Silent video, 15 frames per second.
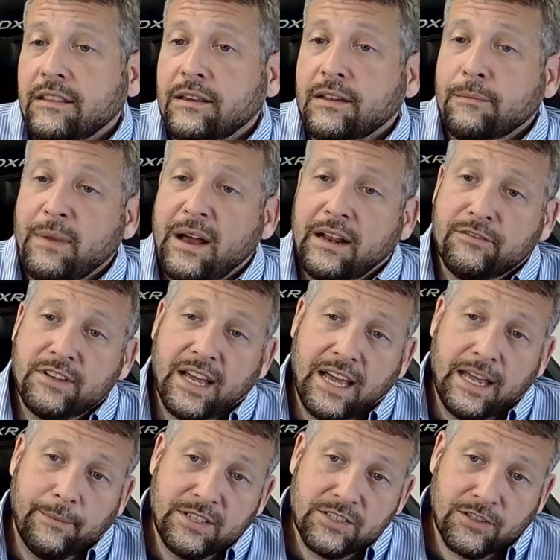the amount of
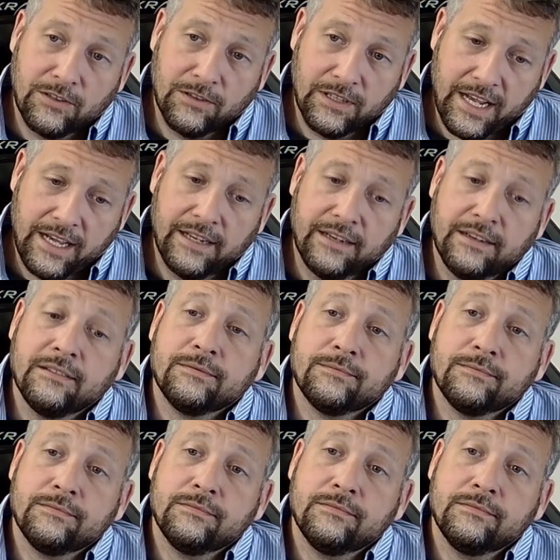time it's turned on,
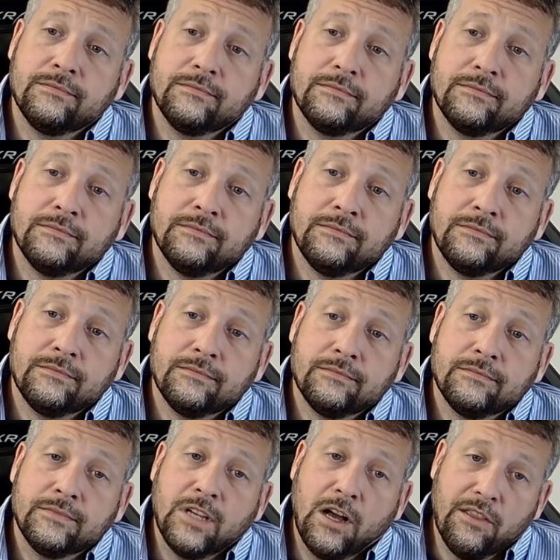
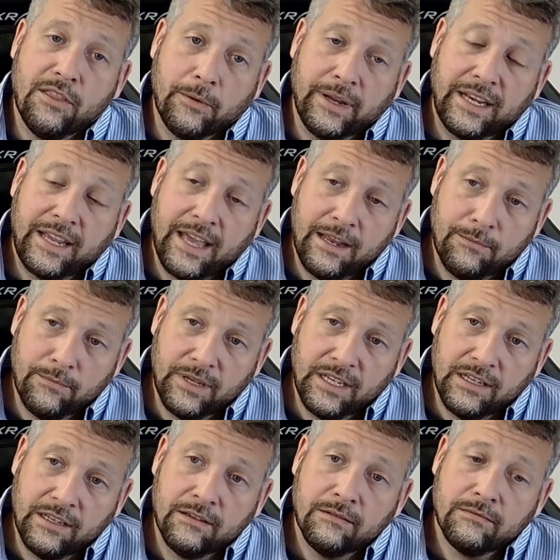although it can
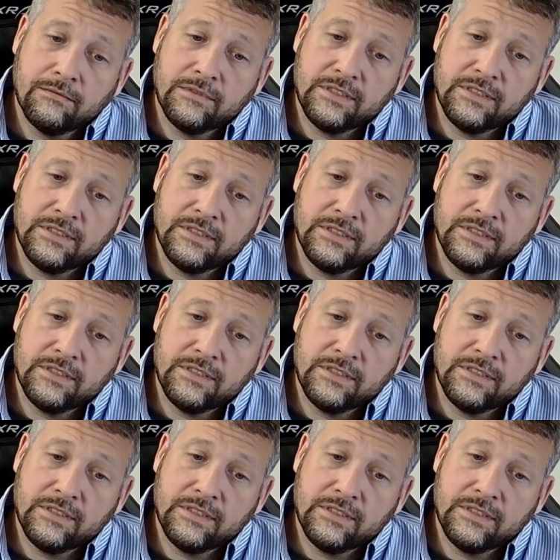be